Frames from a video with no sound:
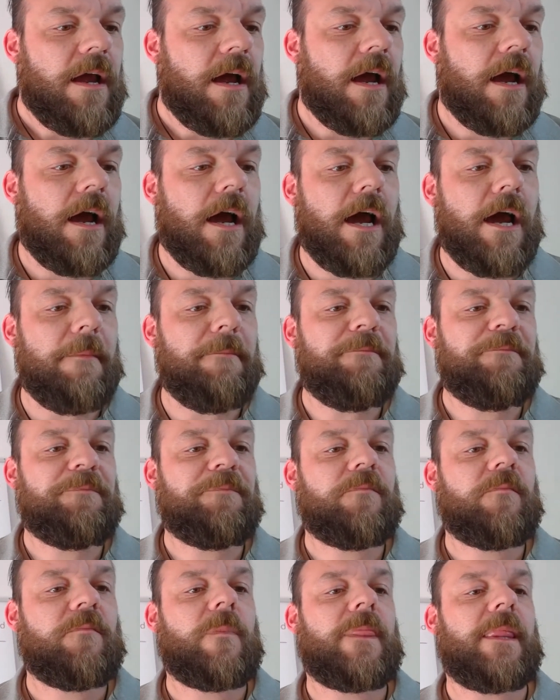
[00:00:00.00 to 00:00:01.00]

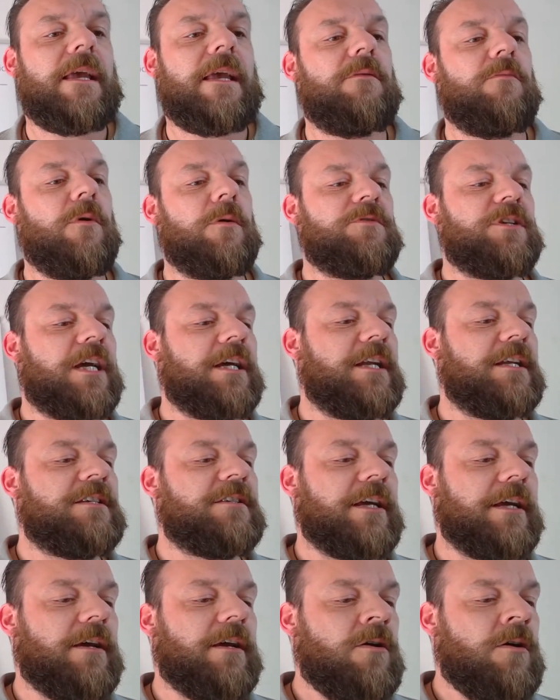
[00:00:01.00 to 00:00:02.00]
What was I going to
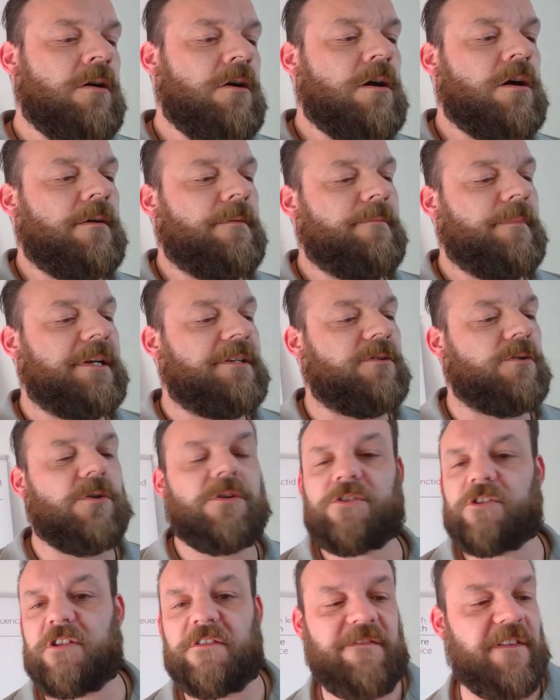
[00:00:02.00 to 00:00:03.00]
say? My
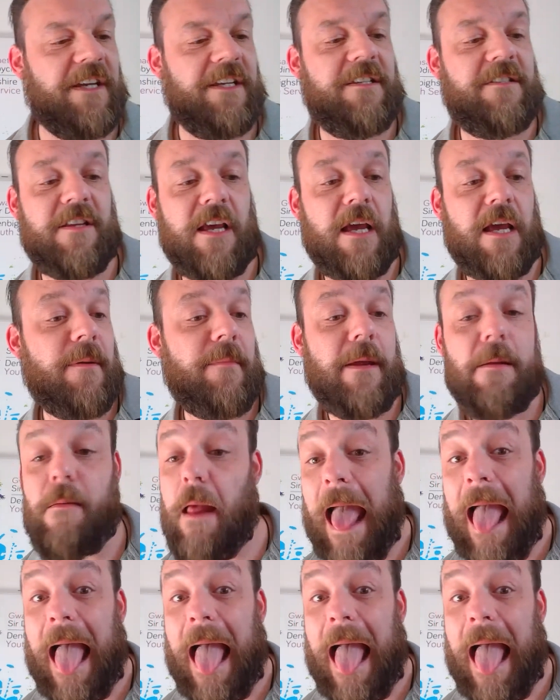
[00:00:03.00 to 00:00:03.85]
daughter's FaceTiming me.